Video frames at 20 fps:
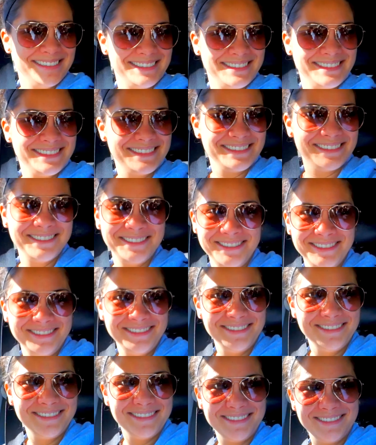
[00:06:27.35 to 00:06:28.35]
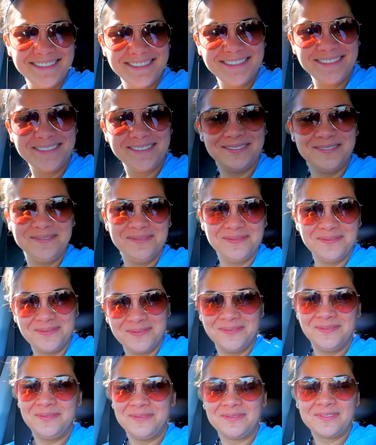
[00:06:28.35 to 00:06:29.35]
it was scripted, like,
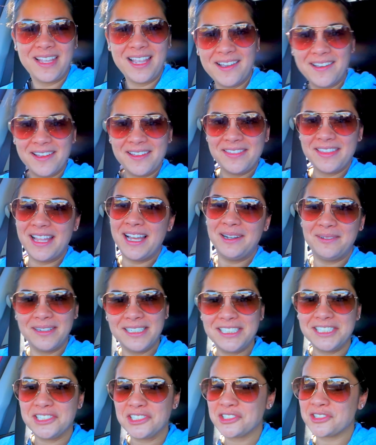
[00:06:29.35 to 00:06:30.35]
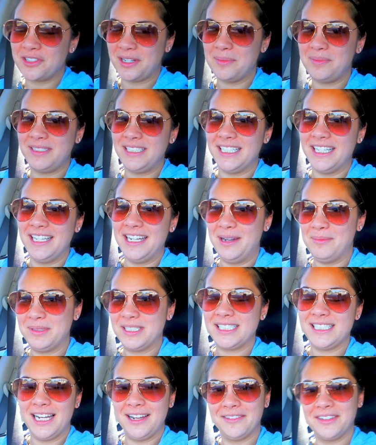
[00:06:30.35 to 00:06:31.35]
hi, we're gonna go. No, it wasn't scripted. I'm
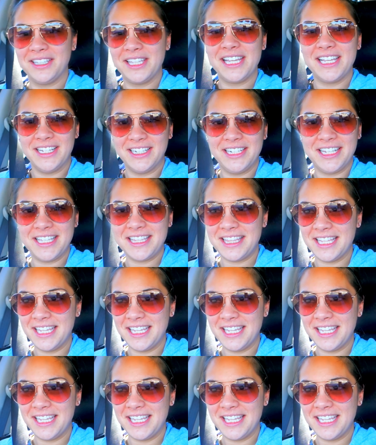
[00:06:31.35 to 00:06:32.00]
just not really good at